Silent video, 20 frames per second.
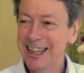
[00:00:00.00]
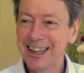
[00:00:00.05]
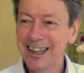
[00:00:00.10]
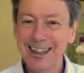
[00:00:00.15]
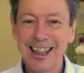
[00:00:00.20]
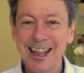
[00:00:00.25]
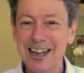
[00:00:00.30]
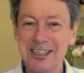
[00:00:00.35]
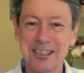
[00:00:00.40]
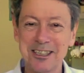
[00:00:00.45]
I
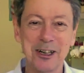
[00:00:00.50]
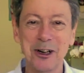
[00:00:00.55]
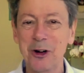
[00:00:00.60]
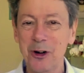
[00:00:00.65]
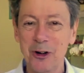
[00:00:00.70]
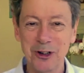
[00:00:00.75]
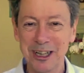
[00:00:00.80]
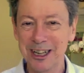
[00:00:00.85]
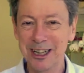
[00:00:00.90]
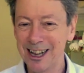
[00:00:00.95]
think of that as a
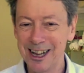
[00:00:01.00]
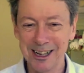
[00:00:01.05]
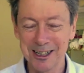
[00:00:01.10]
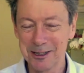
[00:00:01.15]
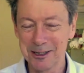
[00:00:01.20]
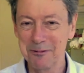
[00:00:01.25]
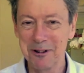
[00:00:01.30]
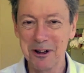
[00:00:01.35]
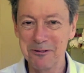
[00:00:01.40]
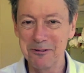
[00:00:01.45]

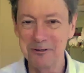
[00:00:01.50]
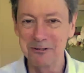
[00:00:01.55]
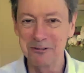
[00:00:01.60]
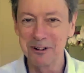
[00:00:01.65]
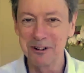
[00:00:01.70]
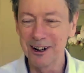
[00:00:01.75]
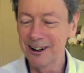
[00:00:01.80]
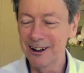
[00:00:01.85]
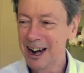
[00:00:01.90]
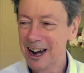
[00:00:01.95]
Goldilocks
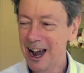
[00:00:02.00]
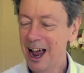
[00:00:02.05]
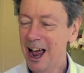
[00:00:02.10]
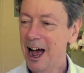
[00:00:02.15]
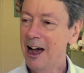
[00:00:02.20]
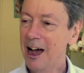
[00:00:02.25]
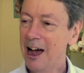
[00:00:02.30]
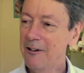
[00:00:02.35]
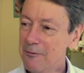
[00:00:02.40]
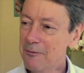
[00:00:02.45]
moment where
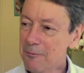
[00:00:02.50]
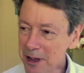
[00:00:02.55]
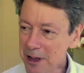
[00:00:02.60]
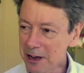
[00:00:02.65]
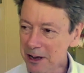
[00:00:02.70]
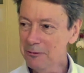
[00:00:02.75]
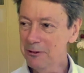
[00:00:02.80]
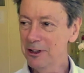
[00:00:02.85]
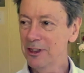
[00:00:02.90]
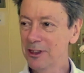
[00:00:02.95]
I've
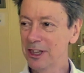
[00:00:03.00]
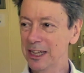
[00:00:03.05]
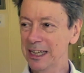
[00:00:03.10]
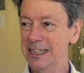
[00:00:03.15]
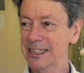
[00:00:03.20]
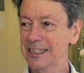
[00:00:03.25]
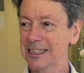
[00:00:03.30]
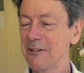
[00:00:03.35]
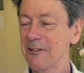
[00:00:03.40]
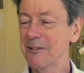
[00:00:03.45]
been with
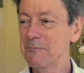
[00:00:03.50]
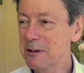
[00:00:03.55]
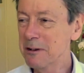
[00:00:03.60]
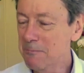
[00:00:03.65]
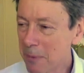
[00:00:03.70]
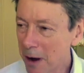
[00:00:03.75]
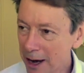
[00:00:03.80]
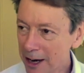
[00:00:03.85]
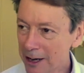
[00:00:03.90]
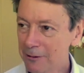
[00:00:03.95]
this, I've
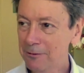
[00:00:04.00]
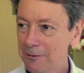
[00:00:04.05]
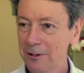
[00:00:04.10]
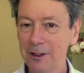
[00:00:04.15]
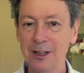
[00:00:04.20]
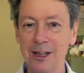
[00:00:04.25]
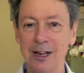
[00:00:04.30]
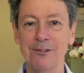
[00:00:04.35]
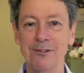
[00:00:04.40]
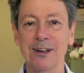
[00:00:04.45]
been
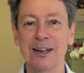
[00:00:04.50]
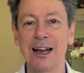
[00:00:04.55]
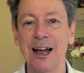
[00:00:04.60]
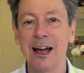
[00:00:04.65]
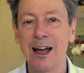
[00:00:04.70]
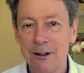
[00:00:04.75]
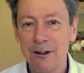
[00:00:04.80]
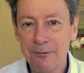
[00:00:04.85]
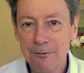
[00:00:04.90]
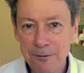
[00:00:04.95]
mindful of it,
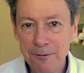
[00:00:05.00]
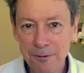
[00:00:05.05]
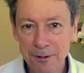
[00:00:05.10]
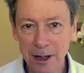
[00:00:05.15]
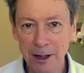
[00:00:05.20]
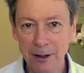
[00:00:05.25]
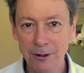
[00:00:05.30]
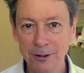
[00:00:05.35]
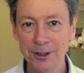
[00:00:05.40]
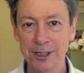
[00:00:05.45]
I've
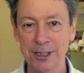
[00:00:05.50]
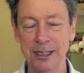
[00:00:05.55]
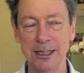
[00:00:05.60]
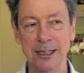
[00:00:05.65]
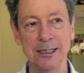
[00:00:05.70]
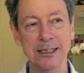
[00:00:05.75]
felt